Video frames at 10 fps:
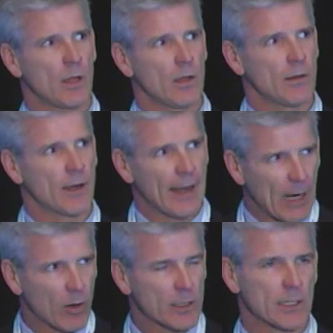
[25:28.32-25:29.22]
that
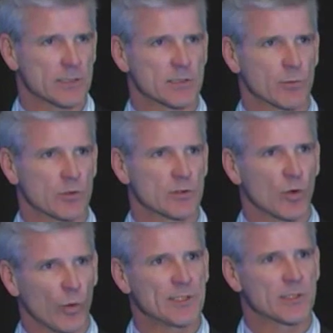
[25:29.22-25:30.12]
our customers
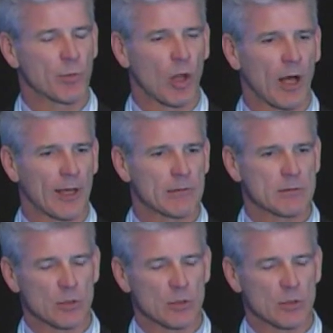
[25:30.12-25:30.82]
who we supply,